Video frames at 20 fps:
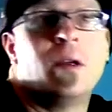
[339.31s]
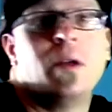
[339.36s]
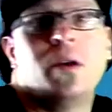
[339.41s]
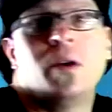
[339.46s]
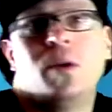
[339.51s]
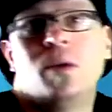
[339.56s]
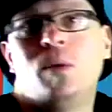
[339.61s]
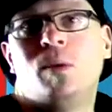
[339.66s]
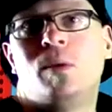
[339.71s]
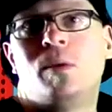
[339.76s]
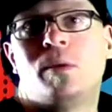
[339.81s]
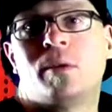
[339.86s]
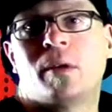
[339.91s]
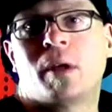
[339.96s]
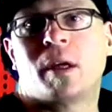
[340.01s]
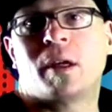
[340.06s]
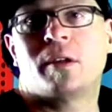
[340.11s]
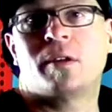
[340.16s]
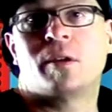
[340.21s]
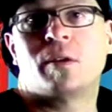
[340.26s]
who's
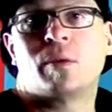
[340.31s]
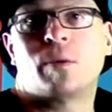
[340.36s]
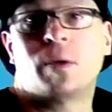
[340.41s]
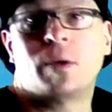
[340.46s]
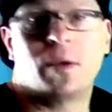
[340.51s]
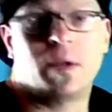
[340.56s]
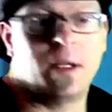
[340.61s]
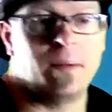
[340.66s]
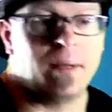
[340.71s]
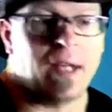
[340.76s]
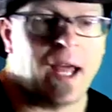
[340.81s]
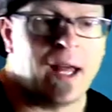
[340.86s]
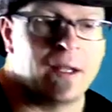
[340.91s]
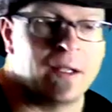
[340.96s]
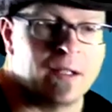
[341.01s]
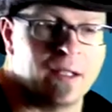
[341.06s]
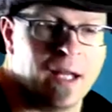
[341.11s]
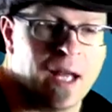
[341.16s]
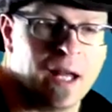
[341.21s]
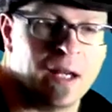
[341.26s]
I guess his real name's
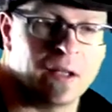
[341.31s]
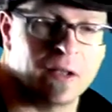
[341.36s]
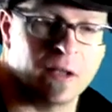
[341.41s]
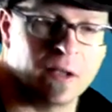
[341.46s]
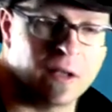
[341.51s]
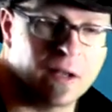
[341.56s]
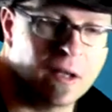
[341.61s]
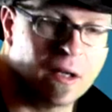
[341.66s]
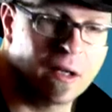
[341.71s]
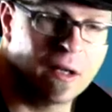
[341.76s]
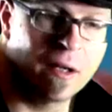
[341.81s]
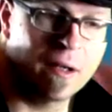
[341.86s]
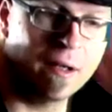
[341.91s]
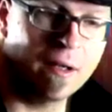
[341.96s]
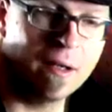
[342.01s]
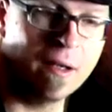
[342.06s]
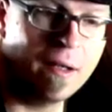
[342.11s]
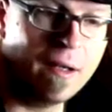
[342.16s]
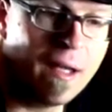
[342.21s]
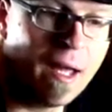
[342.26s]
Alan Gallagher
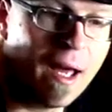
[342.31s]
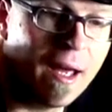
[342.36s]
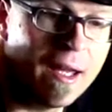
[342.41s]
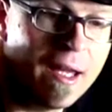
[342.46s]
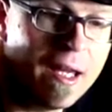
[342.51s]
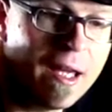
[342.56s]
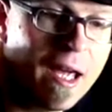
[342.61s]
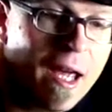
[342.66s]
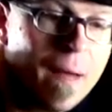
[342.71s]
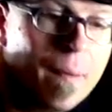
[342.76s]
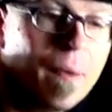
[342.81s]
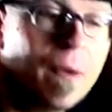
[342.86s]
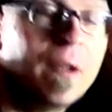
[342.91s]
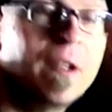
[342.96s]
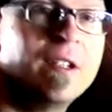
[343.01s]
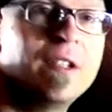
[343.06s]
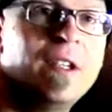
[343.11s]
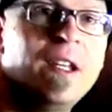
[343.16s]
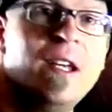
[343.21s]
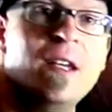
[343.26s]
yeah, he came on
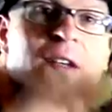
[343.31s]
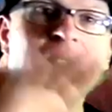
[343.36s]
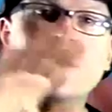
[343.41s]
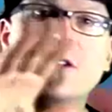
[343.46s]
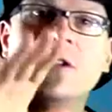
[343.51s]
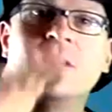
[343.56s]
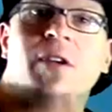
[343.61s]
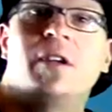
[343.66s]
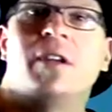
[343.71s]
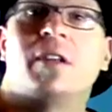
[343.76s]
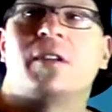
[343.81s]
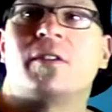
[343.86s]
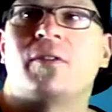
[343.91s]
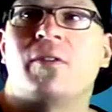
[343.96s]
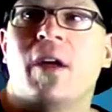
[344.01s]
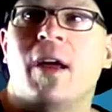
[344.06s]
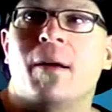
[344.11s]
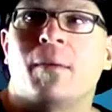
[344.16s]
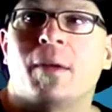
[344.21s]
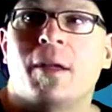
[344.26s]
the scene and took his
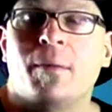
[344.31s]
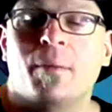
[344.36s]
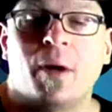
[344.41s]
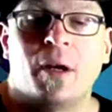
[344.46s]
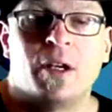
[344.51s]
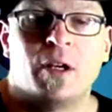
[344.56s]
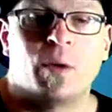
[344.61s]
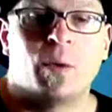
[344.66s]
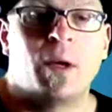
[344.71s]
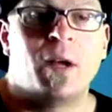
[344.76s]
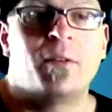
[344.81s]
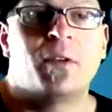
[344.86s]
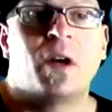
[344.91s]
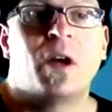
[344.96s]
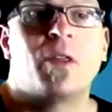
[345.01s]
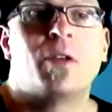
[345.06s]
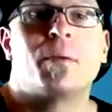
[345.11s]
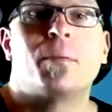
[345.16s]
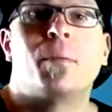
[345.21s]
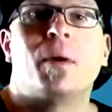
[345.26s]
family money or whatever
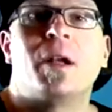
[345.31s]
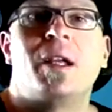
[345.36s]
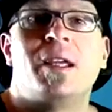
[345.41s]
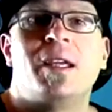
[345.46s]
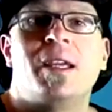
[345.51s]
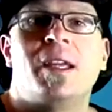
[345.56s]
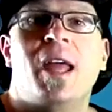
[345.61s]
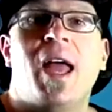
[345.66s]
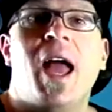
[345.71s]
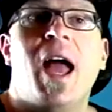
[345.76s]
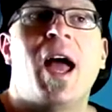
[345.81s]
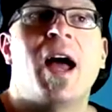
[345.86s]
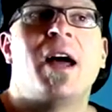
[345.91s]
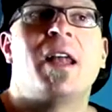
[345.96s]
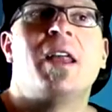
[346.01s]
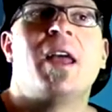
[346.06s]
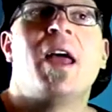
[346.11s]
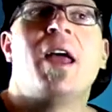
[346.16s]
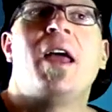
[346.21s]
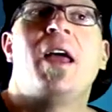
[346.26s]
other money he
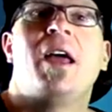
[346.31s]
had,